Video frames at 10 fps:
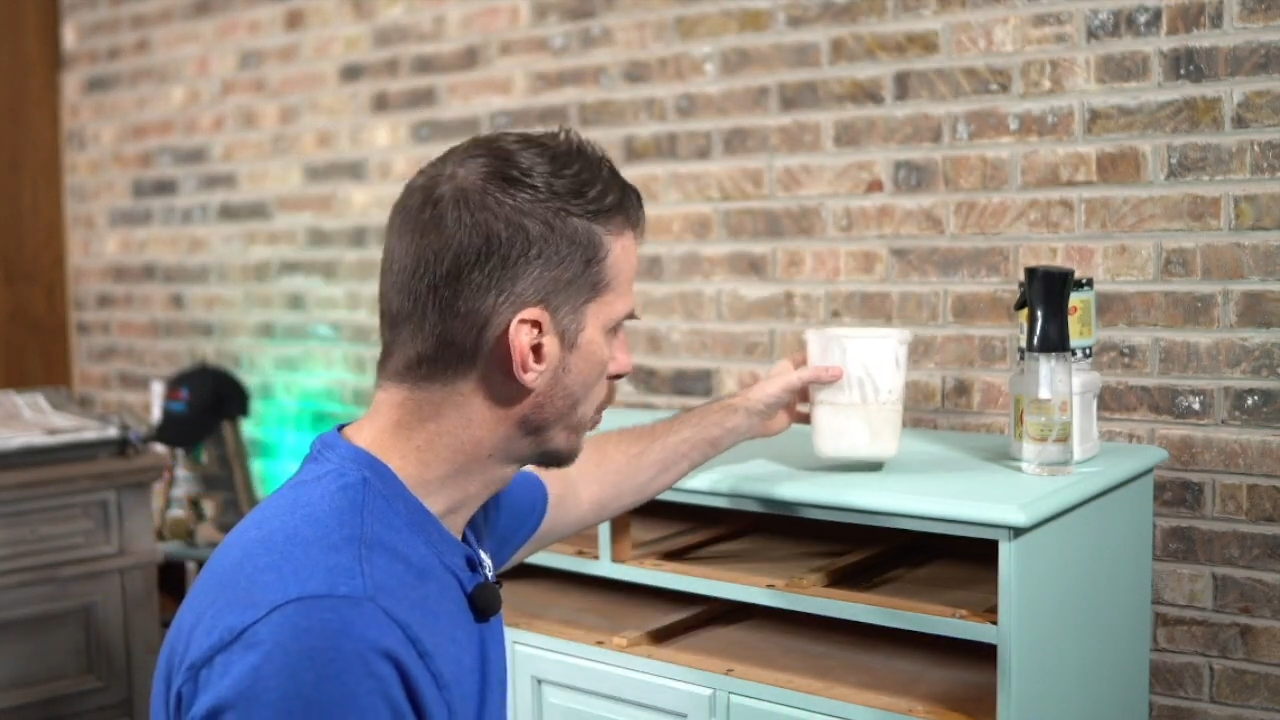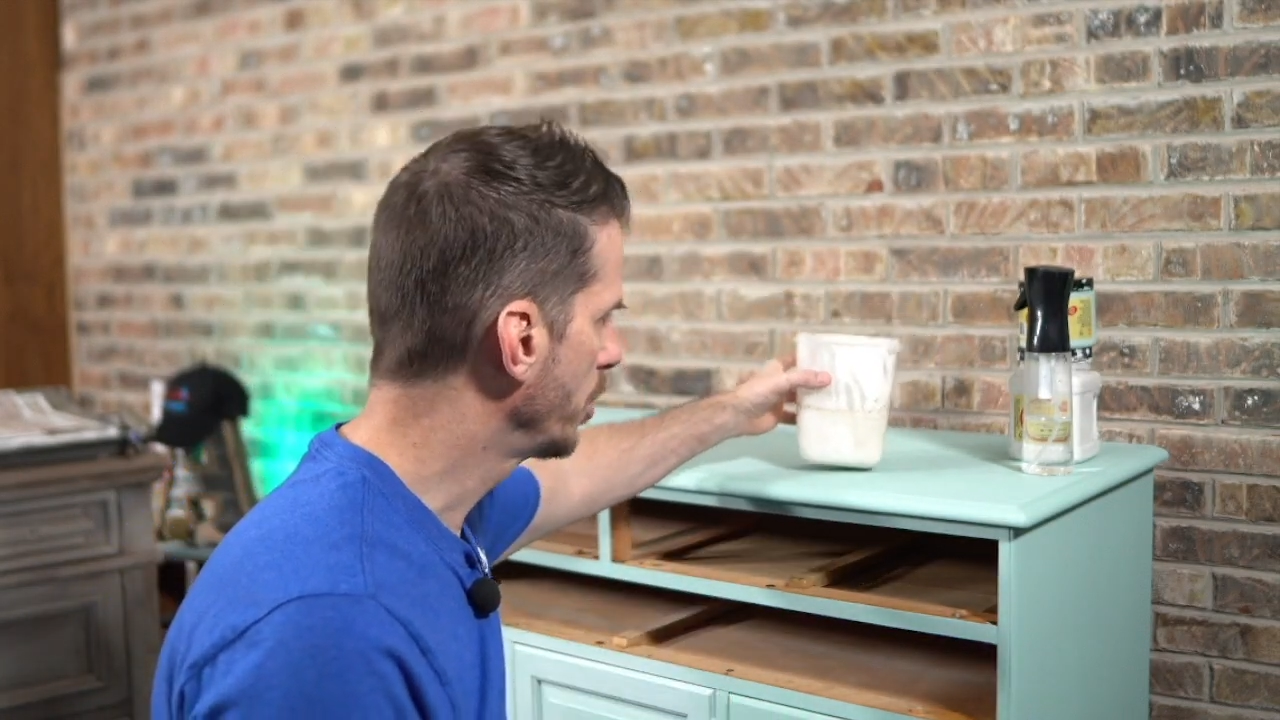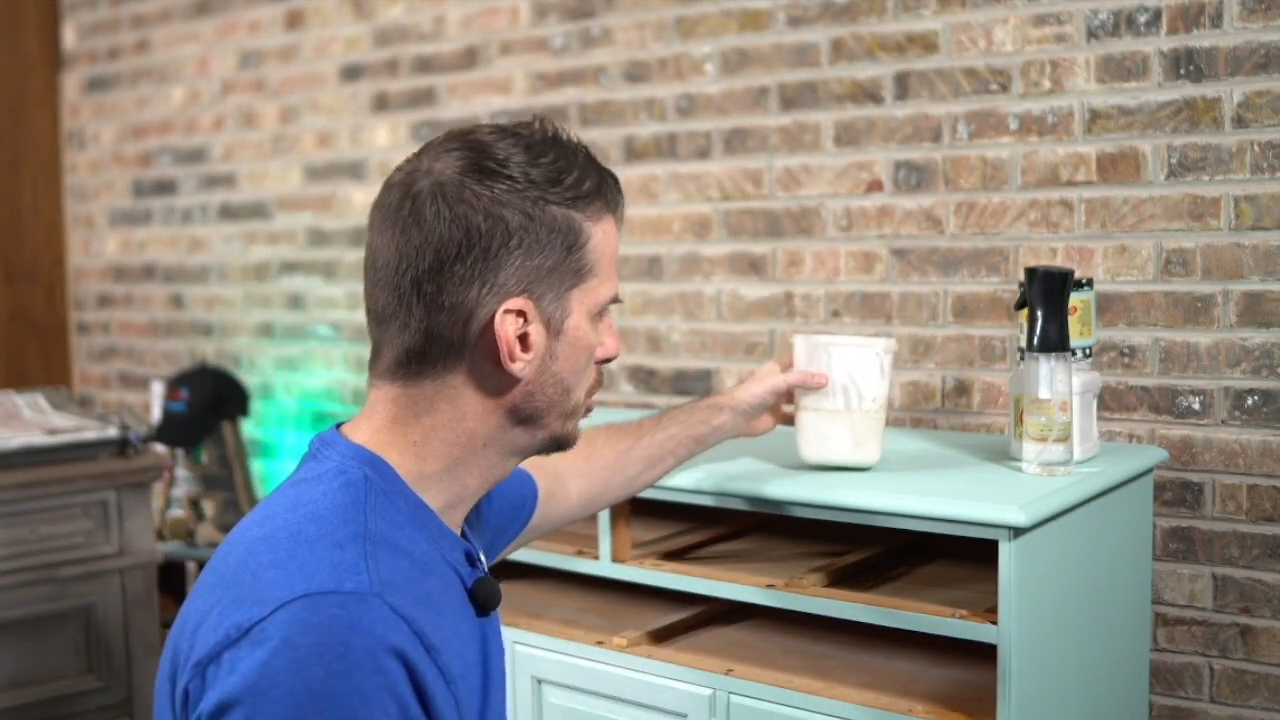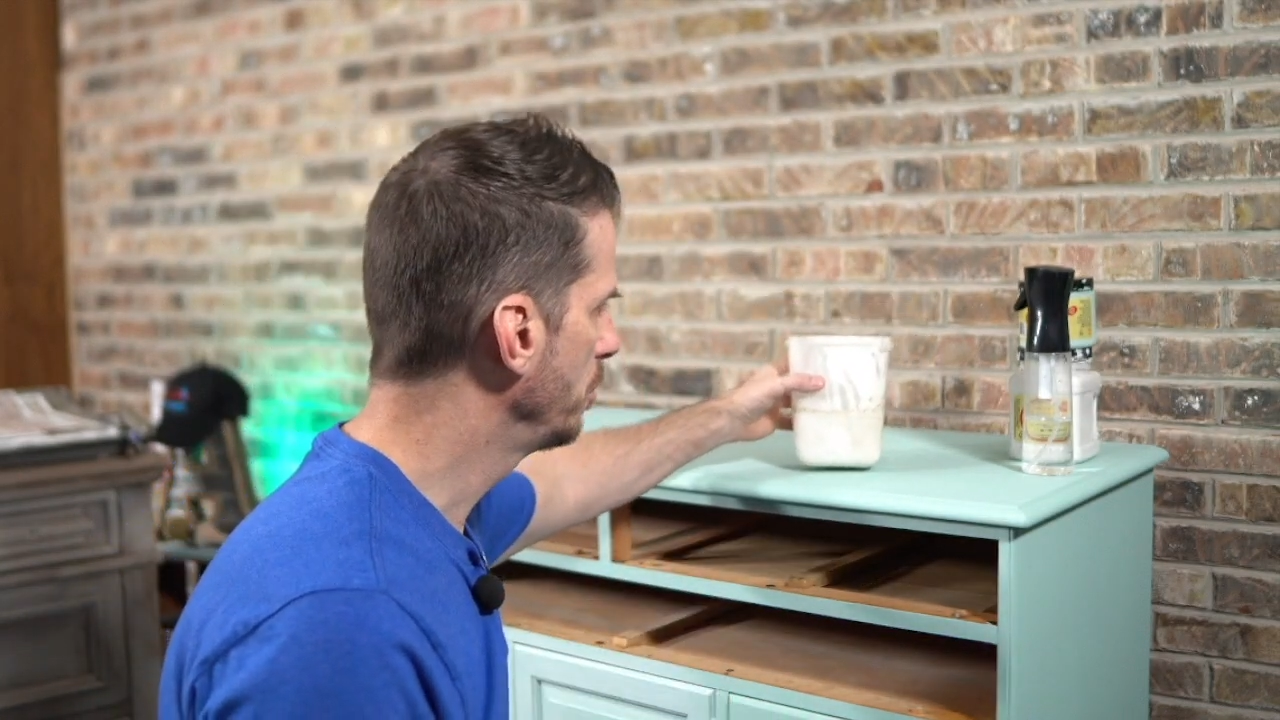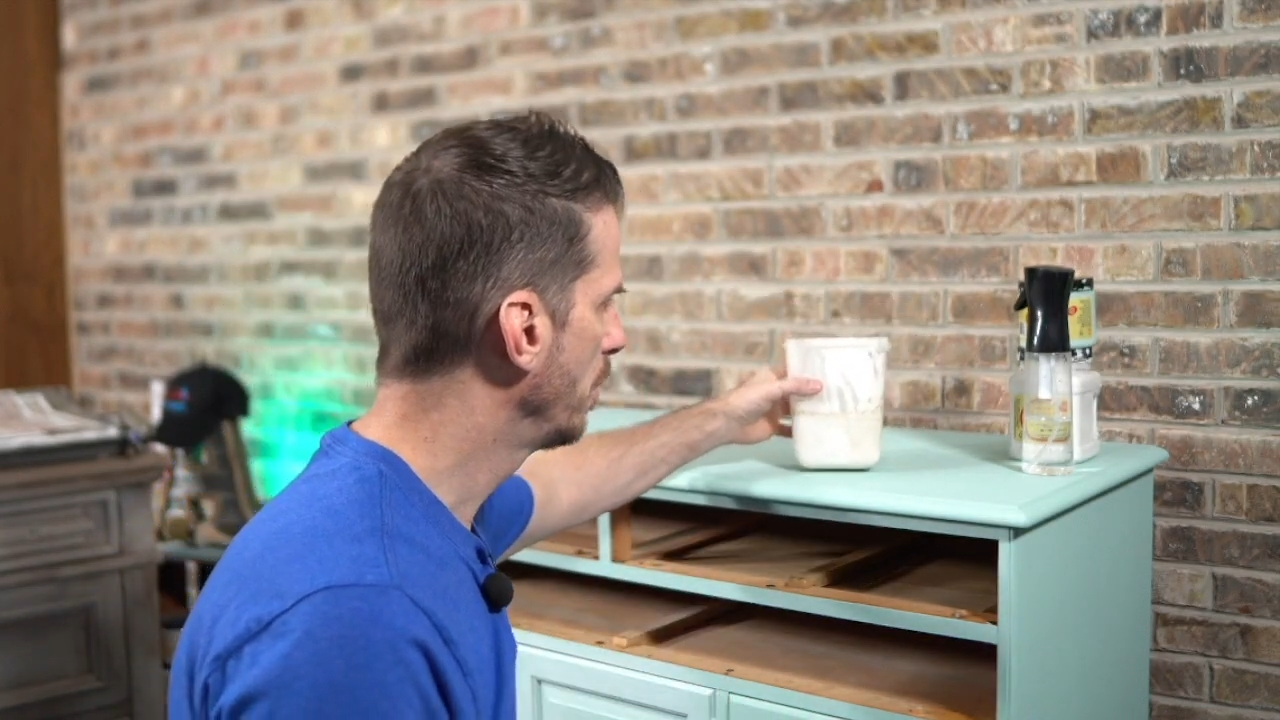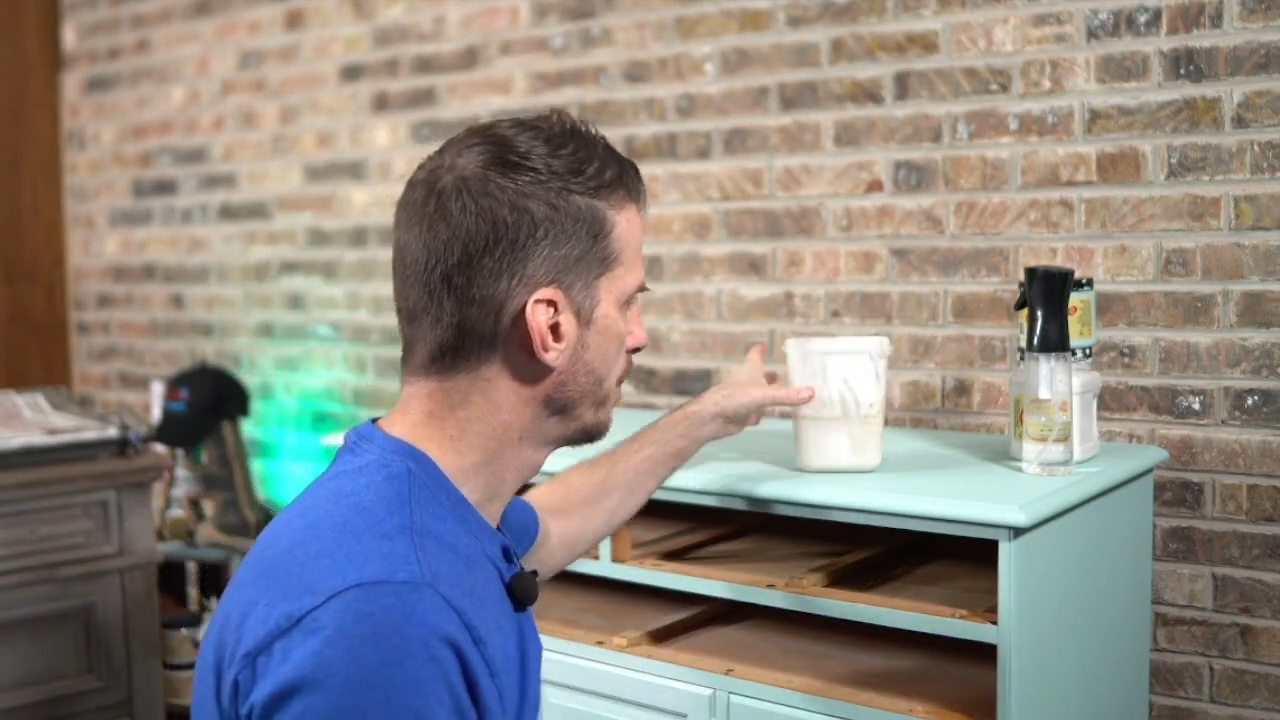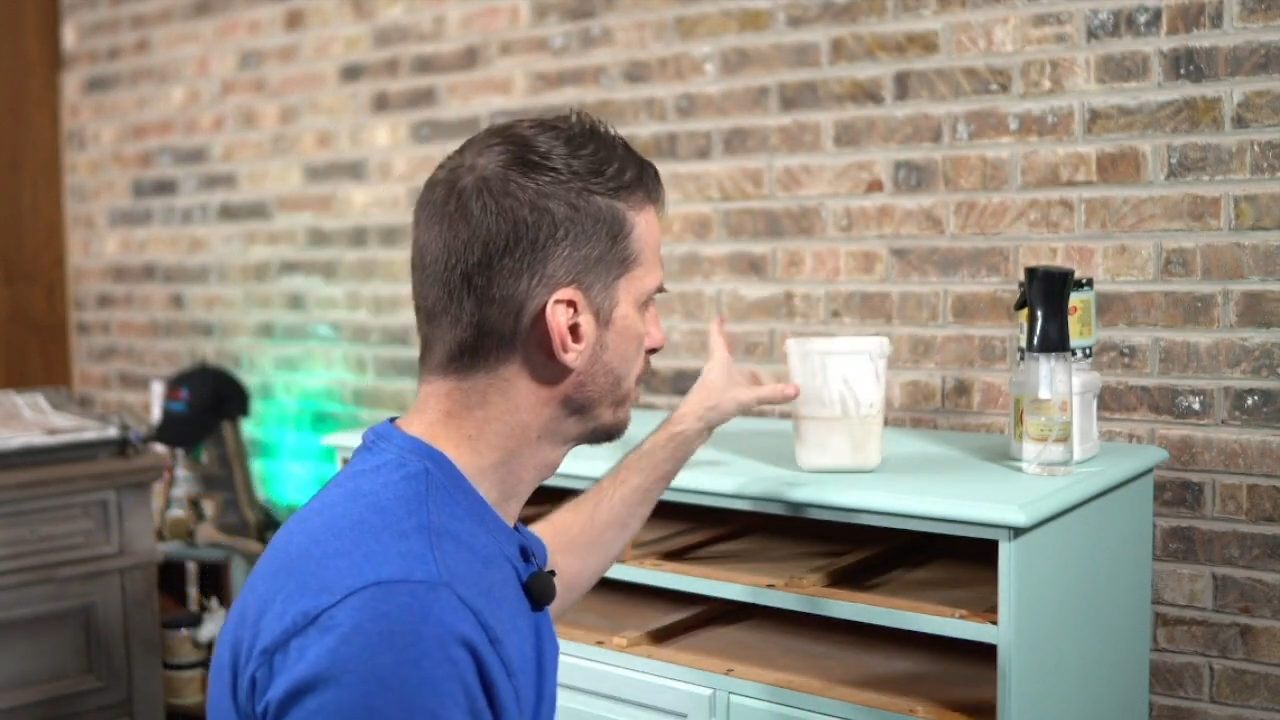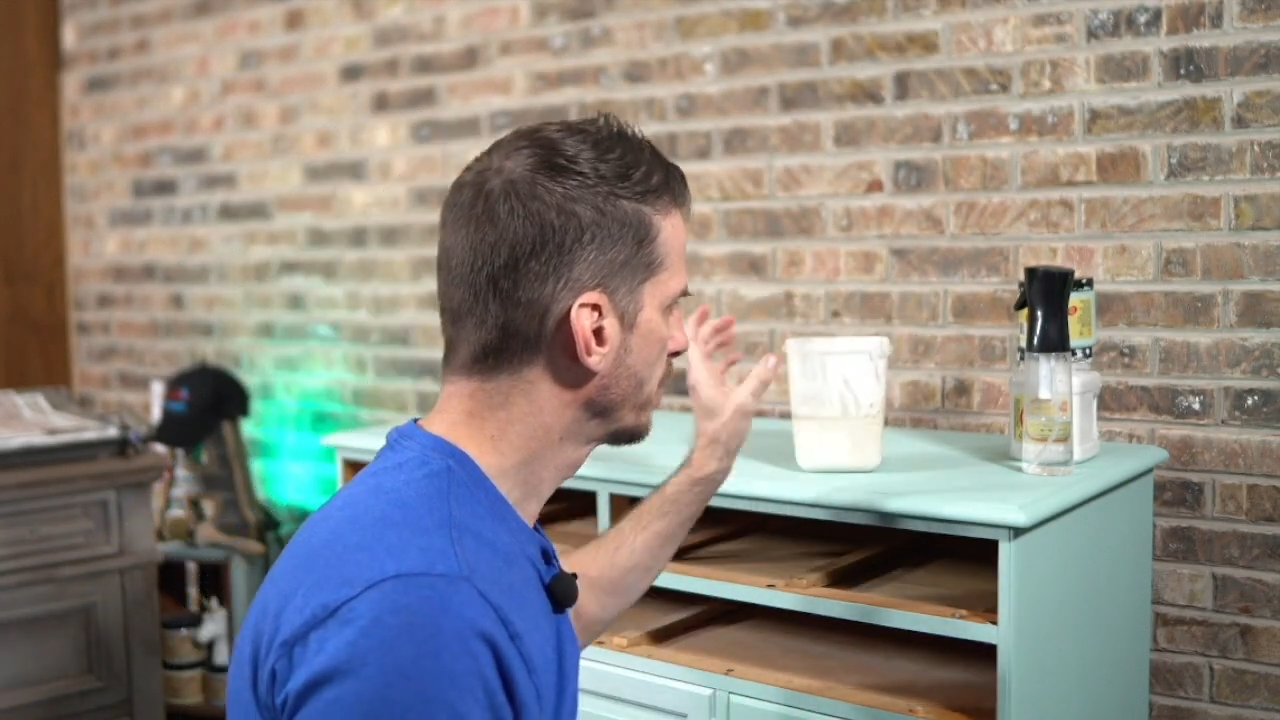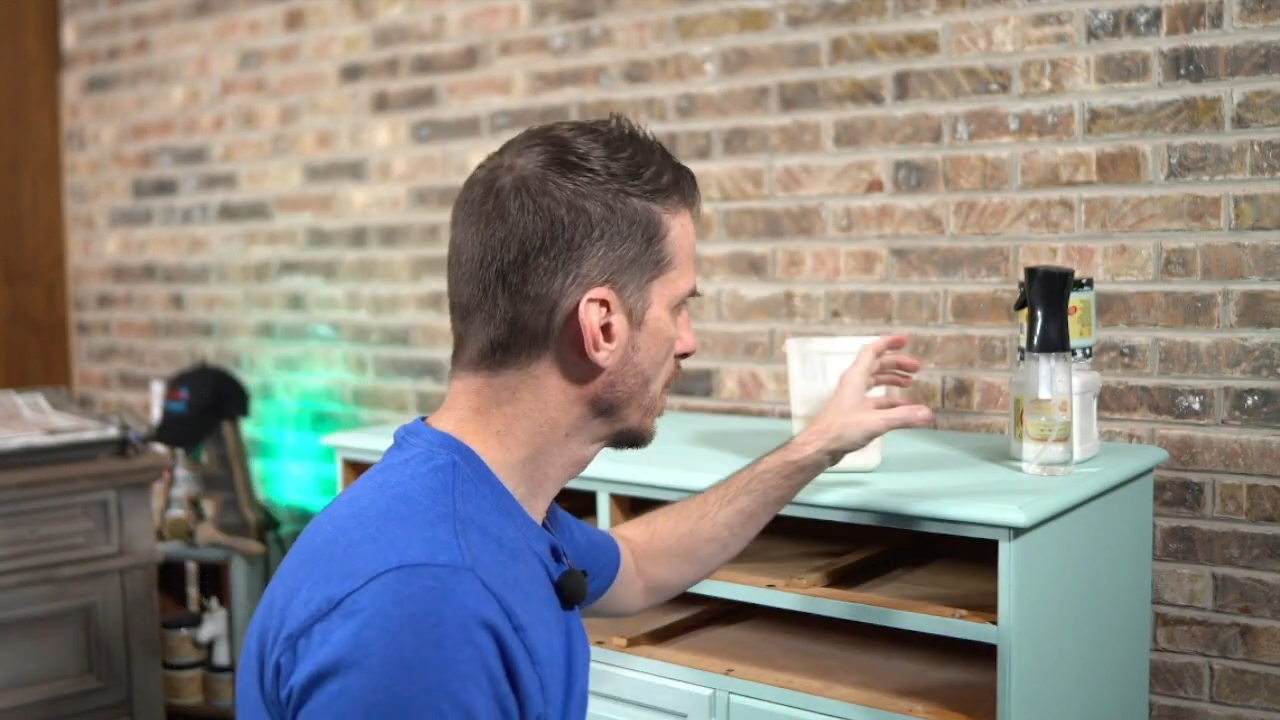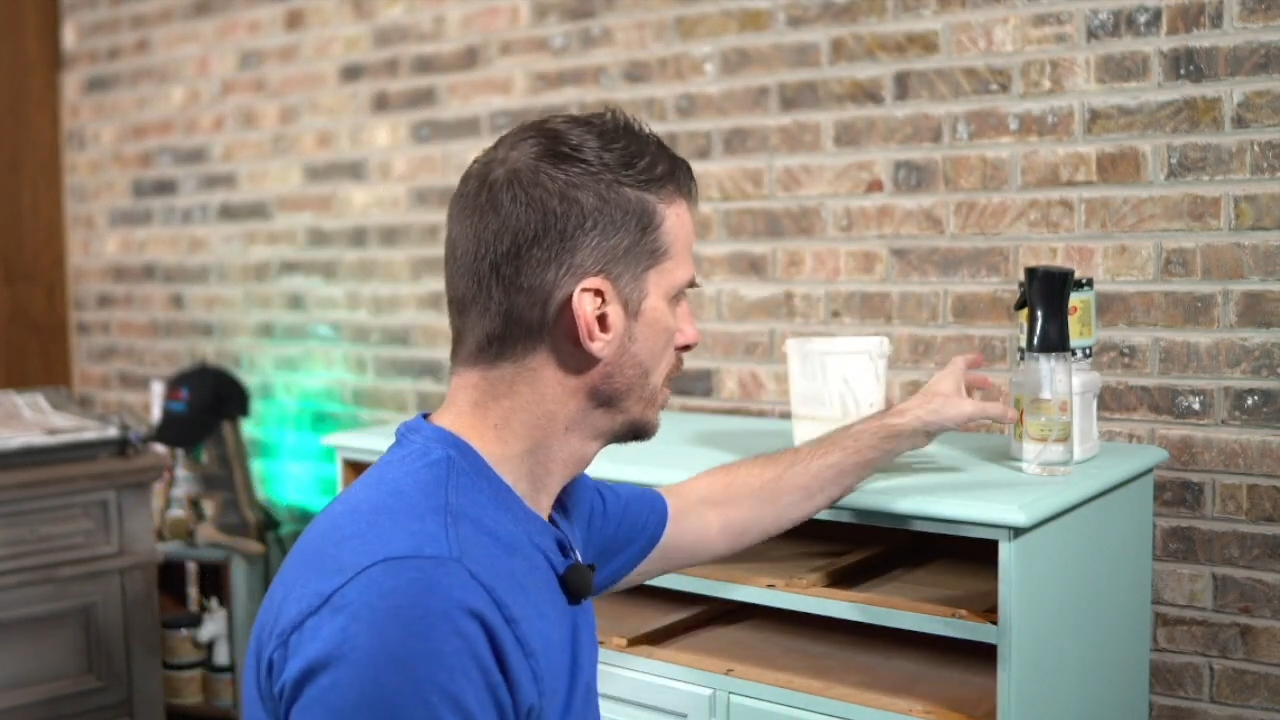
that for you.